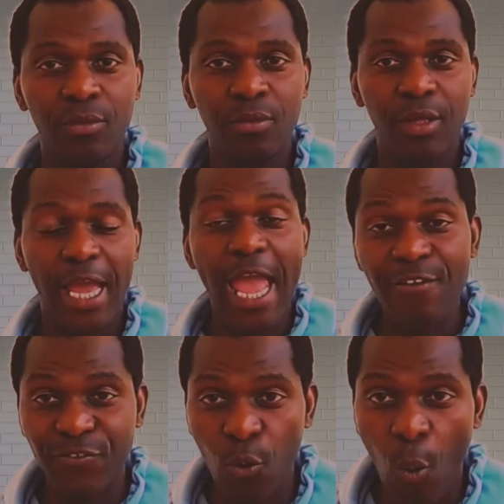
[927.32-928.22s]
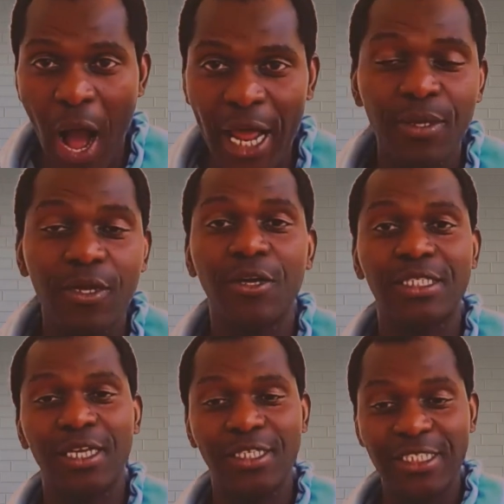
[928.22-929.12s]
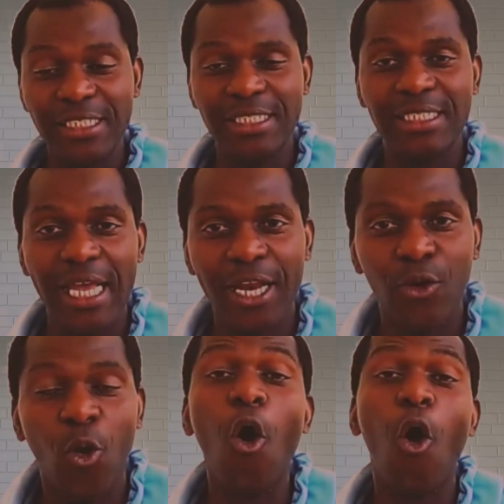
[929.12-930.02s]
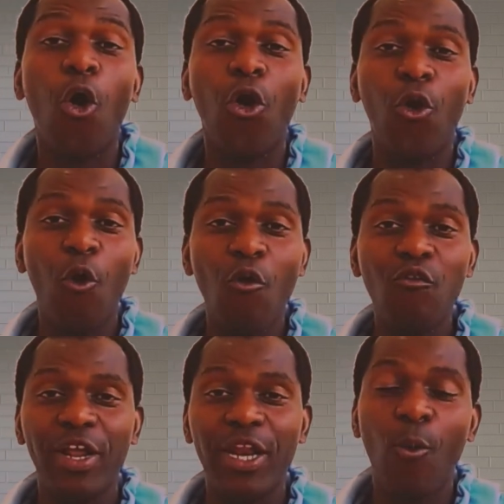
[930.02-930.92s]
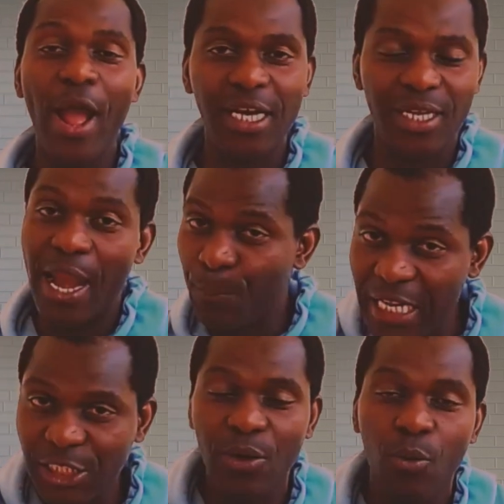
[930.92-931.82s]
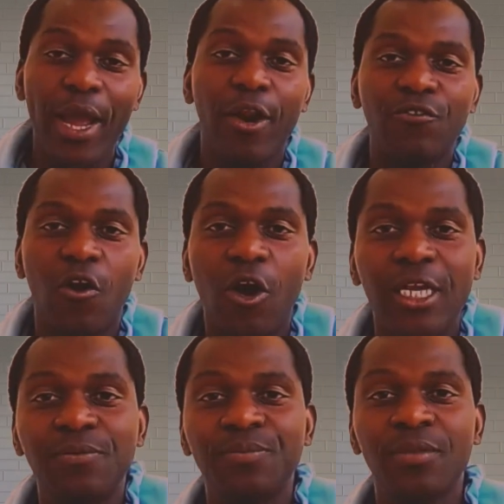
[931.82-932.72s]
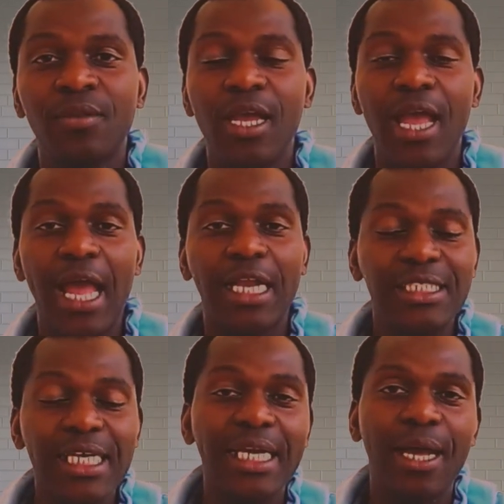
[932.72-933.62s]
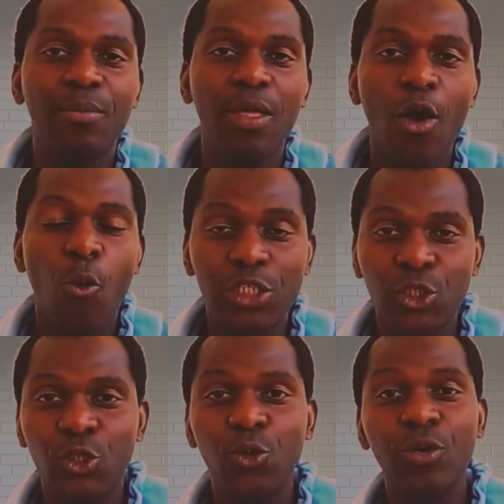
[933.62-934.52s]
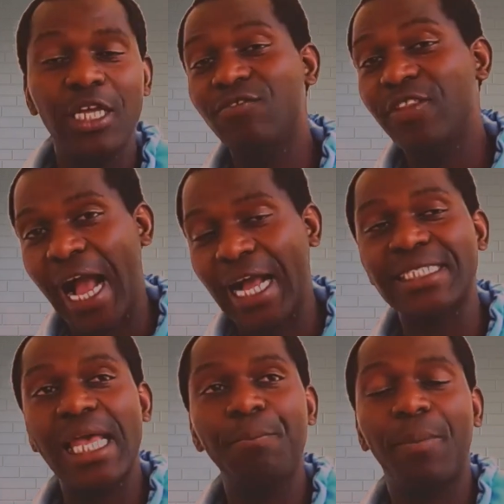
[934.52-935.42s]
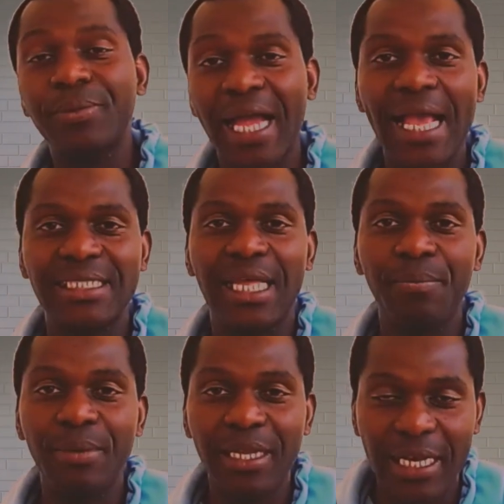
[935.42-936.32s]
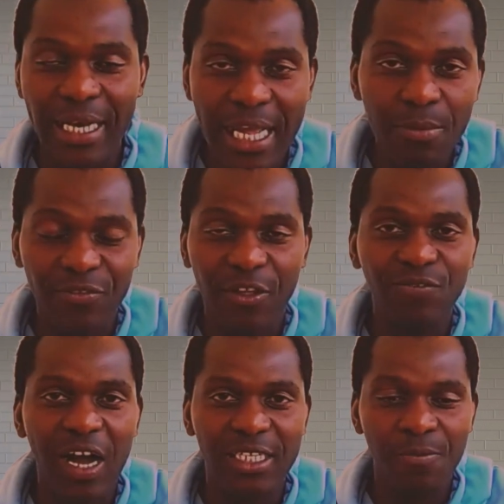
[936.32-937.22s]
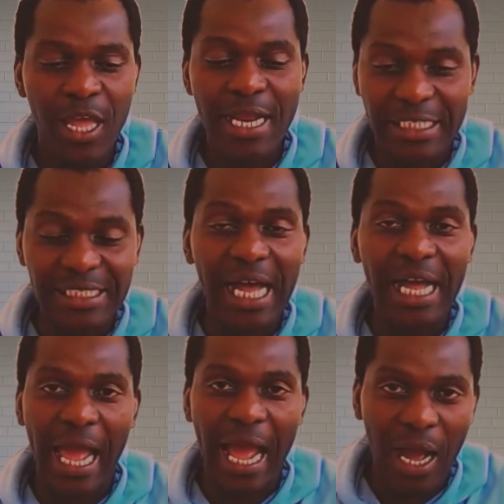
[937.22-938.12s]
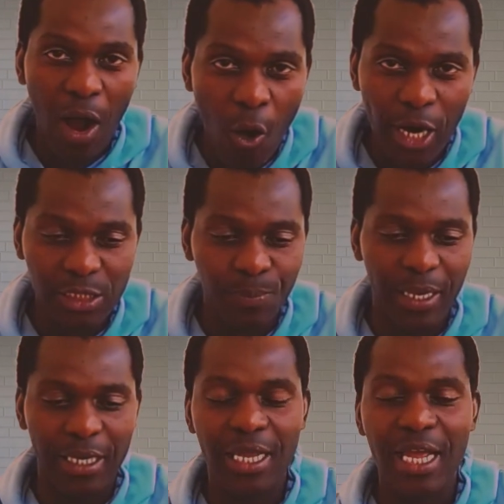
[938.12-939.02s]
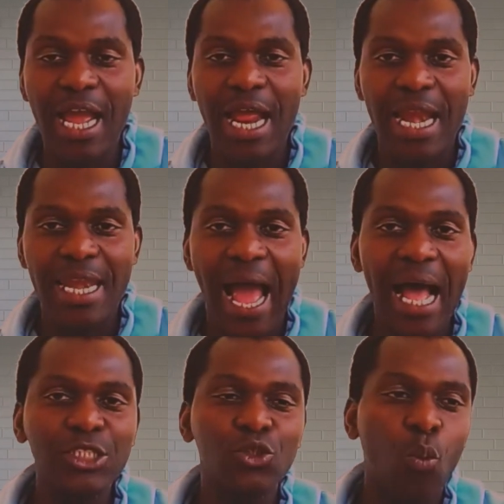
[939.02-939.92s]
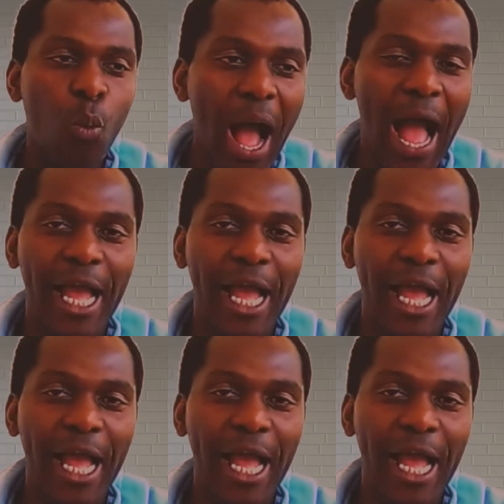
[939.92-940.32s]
everyone, because Jesus said, go all over the world and preach the word of God and tell them what to do. If they accept, baptize them in the name of the Father, the Son, and the Holy Spirit. That's why